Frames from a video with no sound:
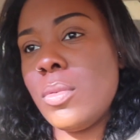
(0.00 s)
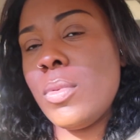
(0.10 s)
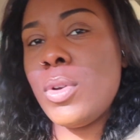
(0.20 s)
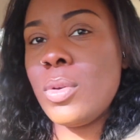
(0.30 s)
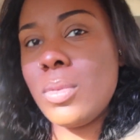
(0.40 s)

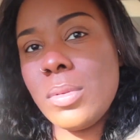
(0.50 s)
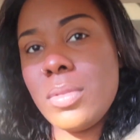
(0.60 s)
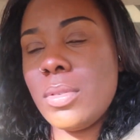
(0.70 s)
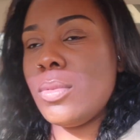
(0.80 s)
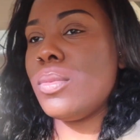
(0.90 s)
The
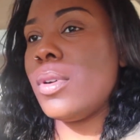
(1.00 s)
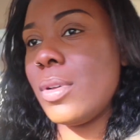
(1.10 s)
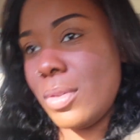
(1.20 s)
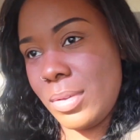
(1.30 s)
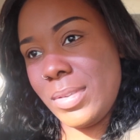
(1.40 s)
roads, the
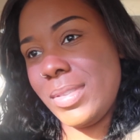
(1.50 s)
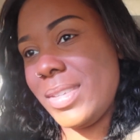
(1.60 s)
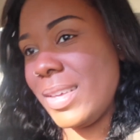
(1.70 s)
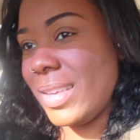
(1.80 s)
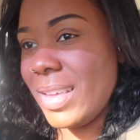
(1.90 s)
roads.
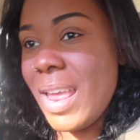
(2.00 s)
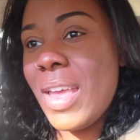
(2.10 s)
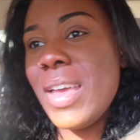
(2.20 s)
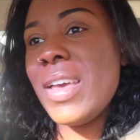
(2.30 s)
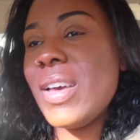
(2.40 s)

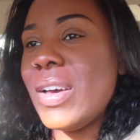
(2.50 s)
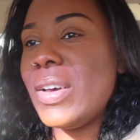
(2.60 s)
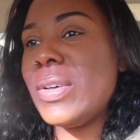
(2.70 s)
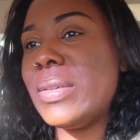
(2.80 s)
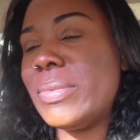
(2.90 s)

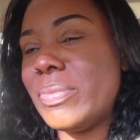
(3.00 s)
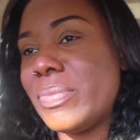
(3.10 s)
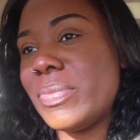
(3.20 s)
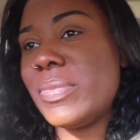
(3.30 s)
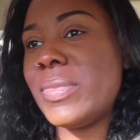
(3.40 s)
um,
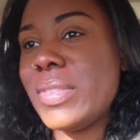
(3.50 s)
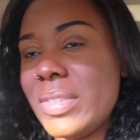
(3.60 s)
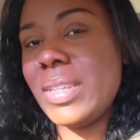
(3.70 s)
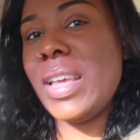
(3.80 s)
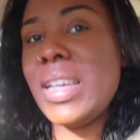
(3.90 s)

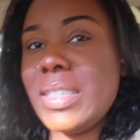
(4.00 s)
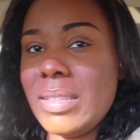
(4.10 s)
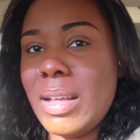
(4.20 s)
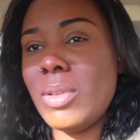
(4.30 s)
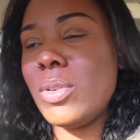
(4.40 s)
today is
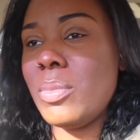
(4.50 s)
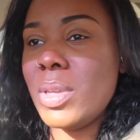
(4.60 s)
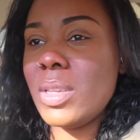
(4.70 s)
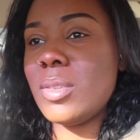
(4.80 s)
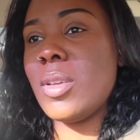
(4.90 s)
not going to
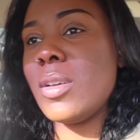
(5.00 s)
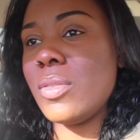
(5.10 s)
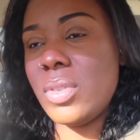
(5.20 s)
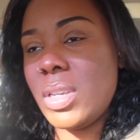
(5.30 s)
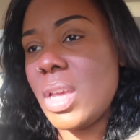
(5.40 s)
be as long
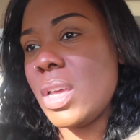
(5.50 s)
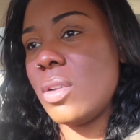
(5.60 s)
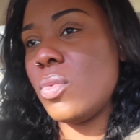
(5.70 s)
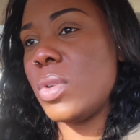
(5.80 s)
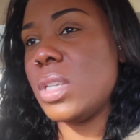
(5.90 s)
of a day,
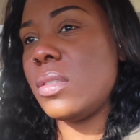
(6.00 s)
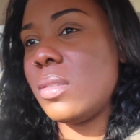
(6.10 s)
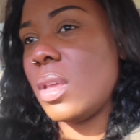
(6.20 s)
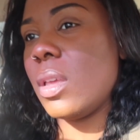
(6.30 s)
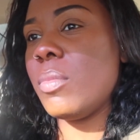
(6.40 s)
a Wednesday,